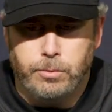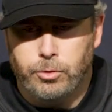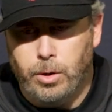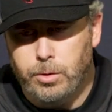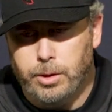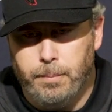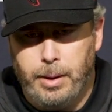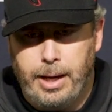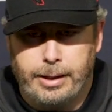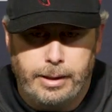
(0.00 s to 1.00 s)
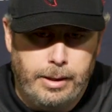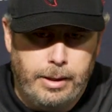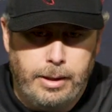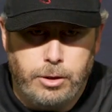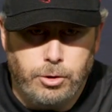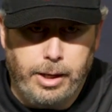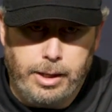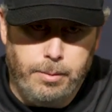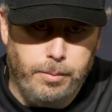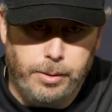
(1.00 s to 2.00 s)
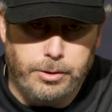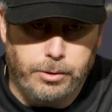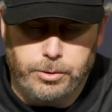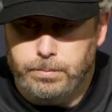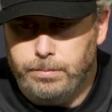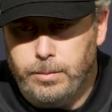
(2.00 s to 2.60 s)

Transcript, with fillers: So you come back, try to get them to, because there's,